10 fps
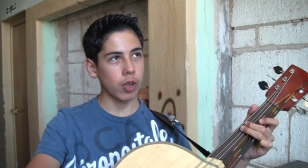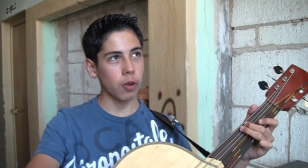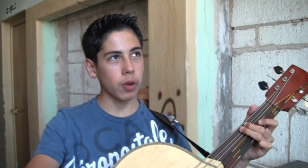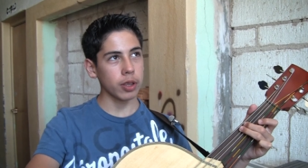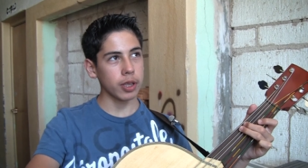I
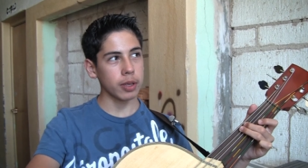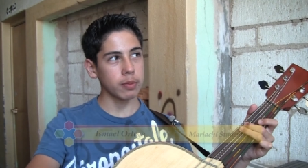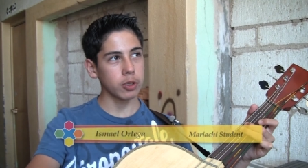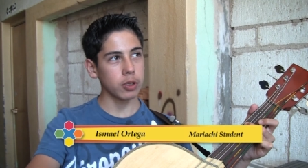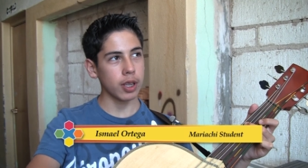want
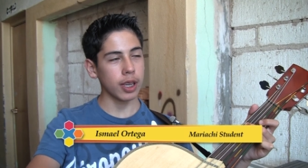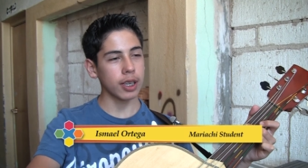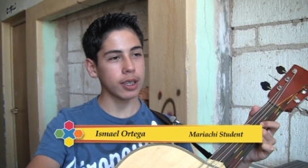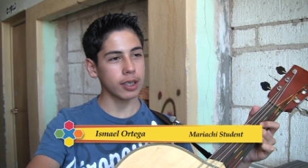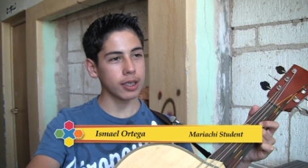them to, like,
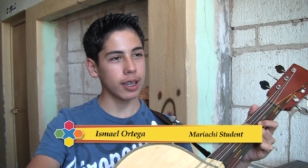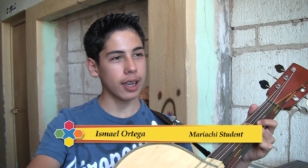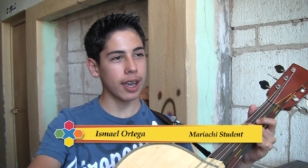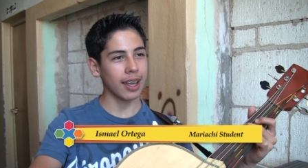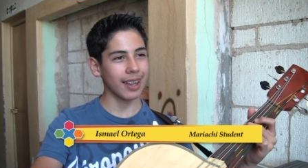
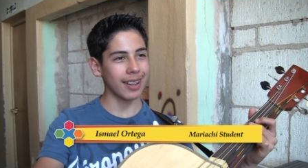get,